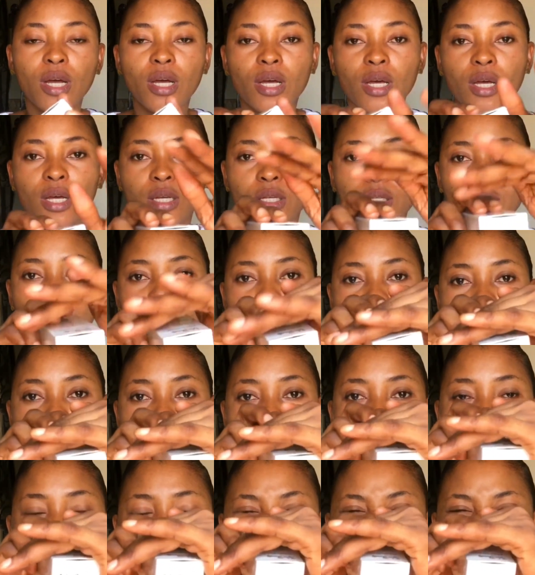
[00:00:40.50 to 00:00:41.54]
So
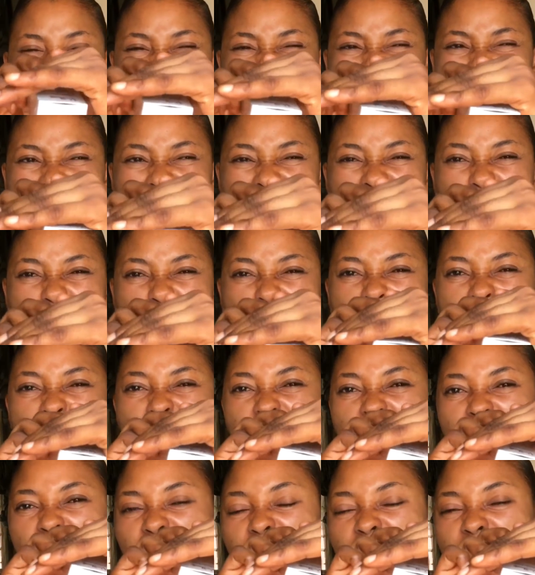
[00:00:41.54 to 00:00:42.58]
I think they launched
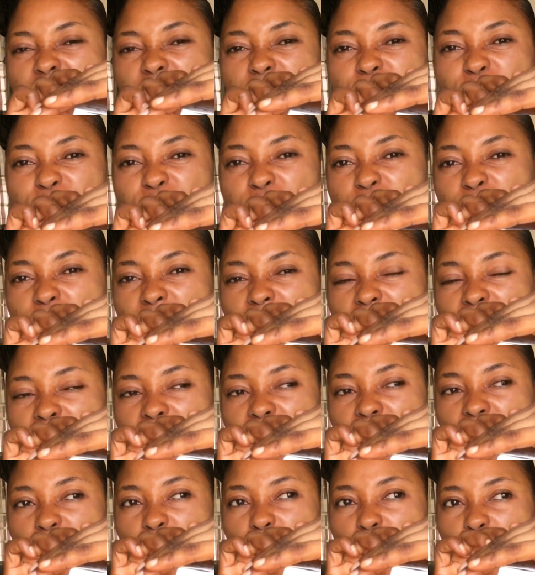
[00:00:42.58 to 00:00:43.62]
this few days
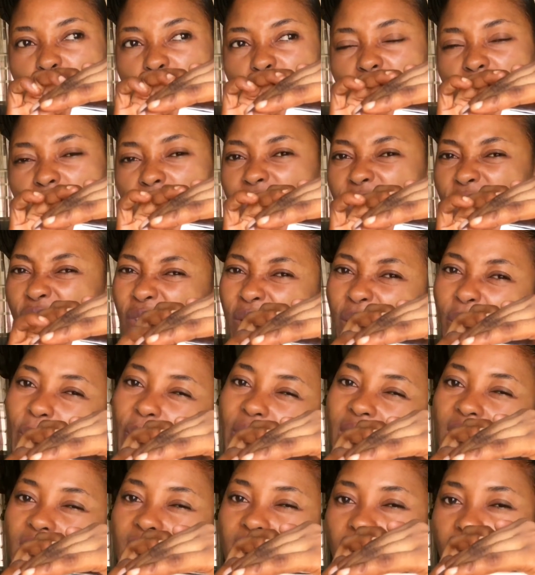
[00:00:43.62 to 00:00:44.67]
ago or a few
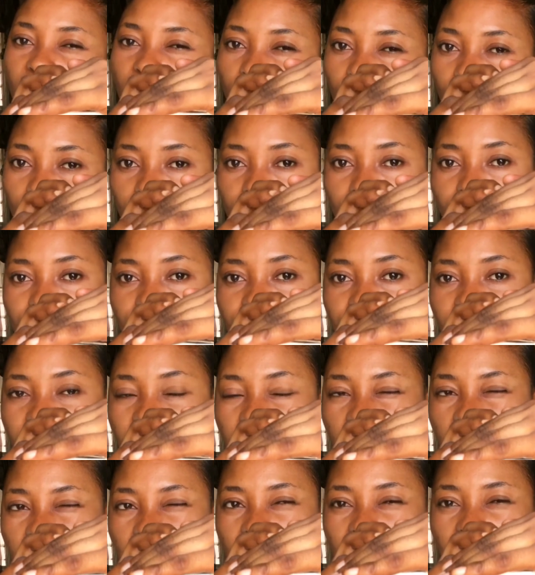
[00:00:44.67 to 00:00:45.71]
weeks ago.
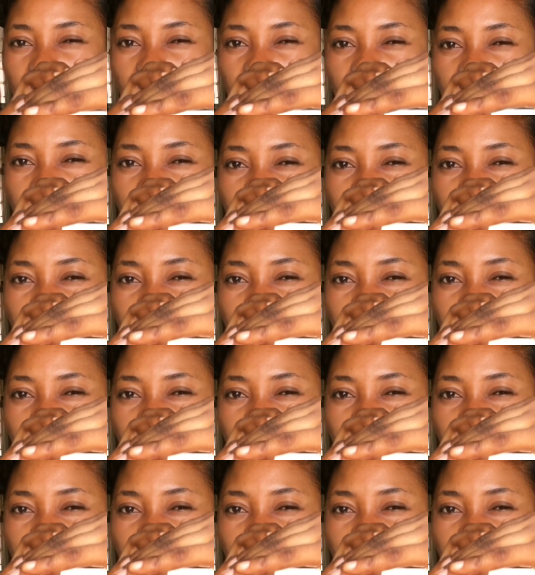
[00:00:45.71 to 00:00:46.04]
I can't